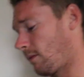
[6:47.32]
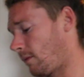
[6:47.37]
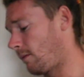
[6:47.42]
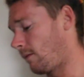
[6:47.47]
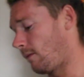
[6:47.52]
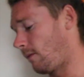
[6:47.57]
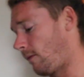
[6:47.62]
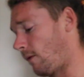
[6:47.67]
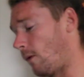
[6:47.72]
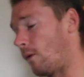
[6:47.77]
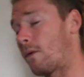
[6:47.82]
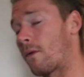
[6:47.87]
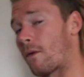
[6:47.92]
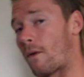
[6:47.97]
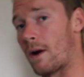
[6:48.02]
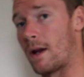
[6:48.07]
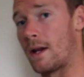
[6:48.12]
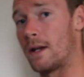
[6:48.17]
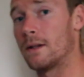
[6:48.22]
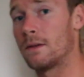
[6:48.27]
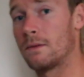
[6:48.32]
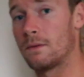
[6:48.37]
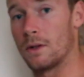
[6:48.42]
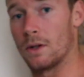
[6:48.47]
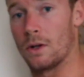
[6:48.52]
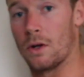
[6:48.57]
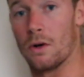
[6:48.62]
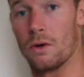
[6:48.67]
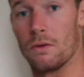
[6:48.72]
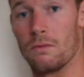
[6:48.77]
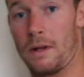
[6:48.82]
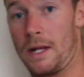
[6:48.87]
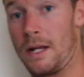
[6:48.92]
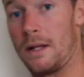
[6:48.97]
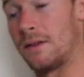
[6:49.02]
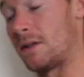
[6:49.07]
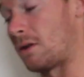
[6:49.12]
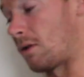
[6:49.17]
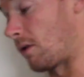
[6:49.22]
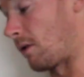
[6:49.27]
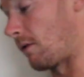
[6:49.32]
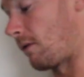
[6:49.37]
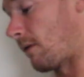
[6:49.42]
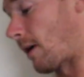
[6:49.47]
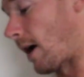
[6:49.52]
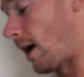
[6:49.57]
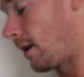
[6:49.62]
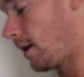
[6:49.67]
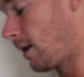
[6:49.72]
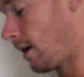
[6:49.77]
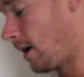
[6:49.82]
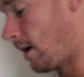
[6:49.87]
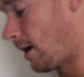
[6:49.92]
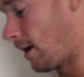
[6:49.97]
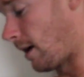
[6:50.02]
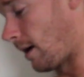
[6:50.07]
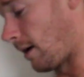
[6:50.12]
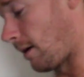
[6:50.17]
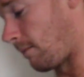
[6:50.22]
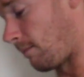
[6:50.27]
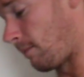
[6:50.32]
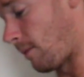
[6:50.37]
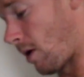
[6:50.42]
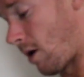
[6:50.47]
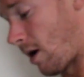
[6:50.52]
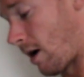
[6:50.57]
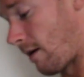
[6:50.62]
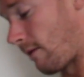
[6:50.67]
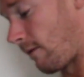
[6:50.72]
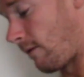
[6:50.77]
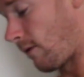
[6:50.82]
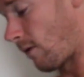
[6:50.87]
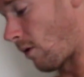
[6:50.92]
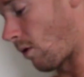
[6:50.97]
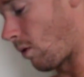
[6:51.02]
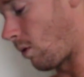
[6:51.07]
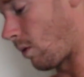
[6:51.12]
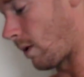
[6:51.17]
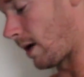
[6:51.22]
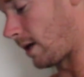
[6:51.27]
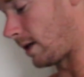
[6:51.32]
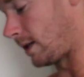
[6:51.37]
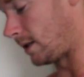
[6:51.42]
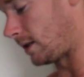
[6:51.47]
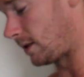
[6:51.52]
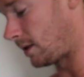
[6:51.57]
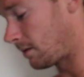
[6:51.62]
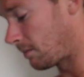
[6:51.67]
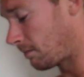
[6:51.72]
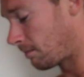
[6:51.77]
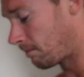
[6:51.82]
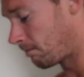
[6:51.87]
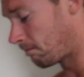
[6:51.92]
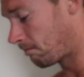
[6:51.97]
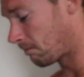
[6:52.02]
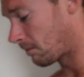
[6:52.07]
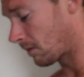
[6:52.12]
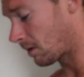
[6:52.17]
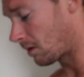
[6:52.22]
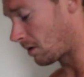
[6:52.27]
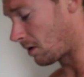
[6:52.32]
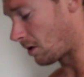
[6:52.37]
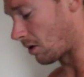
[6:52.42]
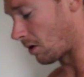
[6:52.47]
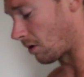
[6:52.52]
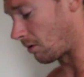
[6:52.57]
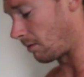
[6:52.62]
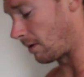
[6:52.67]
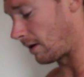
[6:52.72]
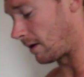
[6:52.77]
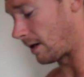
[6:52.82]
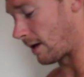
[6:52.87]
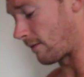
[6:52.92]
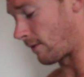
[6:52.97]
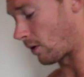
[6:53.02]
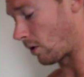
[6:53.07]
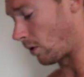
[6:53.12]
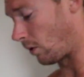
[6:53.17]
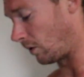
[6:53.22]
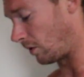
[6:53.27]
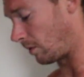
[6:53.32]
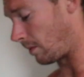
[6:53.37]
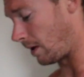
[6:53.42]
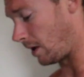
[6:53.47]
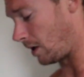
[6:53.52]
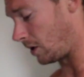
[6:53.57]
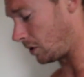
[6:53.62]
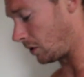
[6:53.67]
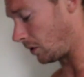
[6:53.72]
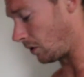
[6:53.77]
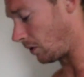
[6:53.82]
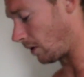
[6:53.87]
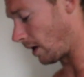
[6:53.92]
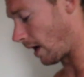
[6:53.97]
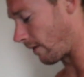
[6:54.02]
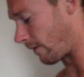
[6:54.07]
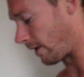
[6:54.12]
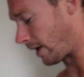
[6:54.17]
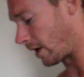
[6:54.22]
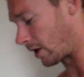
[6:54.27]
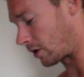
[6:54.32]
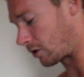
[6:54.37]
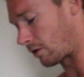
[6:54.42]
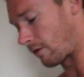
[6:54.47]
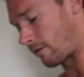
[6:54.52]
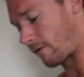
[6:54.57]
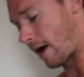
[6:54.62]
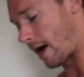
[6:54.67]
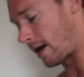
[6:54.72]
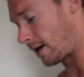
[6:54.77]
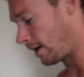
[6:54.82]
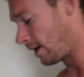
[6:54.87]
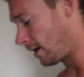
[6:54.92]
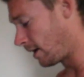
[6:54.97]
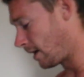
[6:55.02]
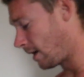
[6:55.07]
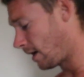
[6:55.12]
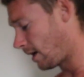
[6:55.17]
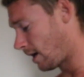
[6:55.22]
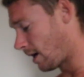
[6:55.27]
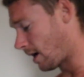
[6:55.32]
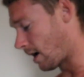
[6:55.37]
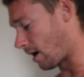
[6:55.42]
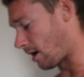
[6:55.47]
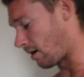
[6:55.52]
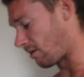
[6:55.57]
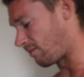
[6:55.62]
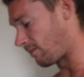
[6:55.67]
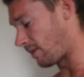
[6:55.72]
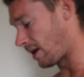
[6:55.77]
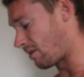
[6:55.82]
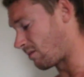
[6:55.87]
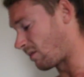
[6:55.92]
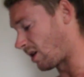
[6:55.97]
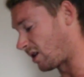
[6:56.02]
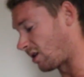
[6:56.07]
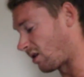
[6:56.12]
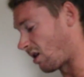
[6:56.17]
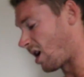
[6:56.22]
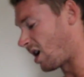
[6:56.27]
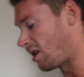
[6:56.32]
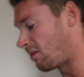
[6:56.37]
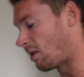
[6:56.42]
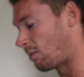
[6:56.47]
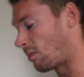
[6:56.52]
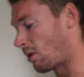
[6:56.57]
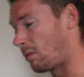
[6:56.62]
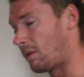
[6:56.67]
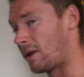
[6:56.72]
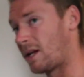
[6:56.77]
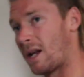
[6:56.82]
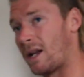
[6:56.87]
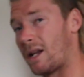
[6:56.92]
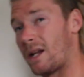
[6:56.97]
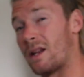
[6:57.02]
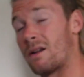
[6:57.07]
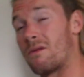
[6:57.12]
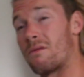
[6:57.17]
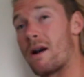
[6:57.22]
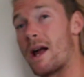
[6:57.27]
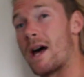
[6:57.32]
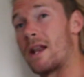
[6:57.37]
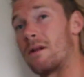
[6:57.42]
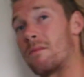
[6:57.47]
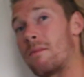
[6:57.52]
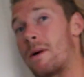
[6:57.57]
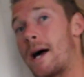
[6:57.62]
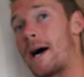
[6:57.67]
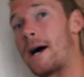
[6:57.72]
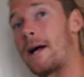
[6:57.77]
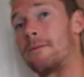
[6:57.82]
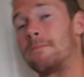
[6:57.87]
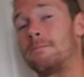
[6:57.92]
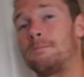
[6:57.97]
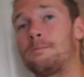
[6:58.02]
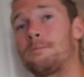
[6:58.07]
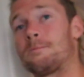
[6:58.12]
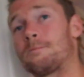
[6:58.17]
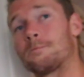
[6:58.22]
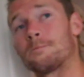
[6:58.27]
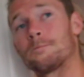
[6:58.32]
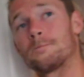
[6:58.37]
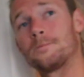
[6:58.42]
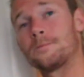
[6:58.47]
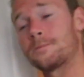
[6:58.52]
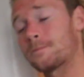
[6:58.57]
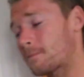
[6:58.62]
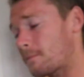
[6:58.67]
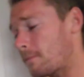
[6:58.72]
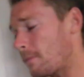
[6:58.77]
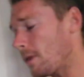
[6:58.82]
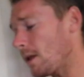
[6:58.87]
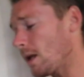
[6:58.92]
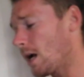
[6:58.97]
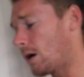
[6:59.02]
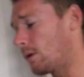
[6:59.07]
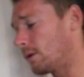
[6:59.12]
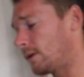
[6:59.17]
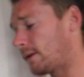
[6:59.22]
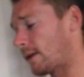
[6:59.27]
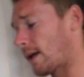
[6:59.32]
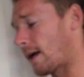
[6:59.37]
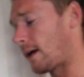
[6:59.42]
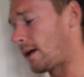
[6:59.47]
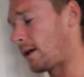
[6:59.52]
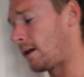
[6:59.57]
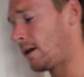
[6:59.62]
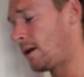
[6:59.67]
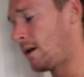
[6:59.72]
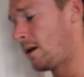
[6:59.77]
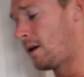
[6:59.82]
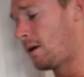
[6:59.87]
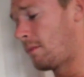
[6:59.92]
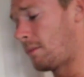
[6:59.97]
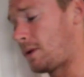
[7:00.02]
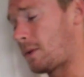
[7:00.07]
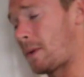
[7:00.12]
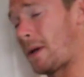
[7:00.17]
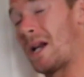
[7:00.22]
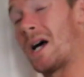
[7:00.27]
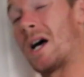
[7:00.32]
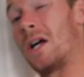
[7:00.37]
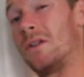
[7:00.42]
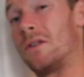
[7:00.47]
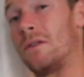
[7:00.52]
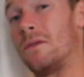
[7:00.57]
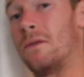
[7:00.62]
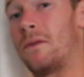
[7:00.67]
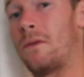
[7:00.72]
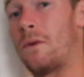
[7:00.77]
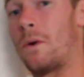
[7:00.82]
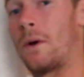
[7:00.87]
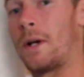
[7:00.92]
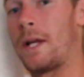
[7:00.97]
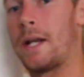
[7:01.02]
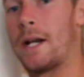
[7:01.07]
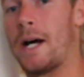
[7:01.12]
feel free to go easier on the fat. I've always, it's never caused me an issue having extra fat in my diet. I'm probably getting in around about, I would say, between 140 and